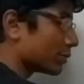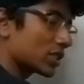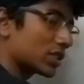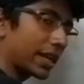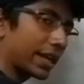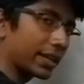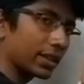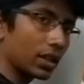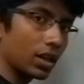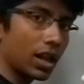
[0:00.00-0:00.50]
I'm
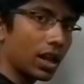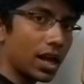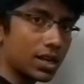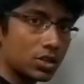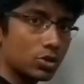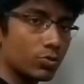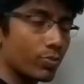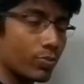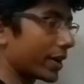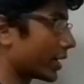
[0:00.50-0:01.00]
just taking the
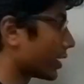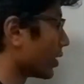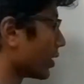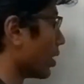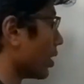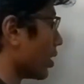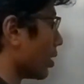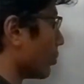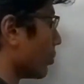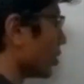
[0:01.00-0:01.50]
last bit
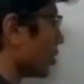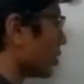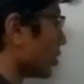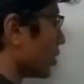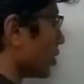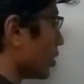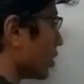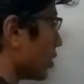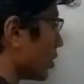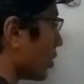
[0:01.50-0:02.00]
in the number.
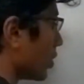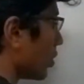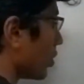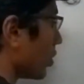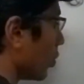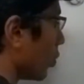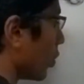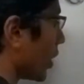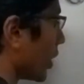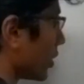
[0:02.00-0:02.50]

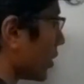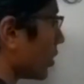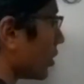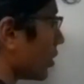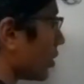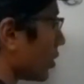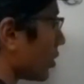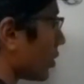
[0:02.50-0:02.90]
1, 1.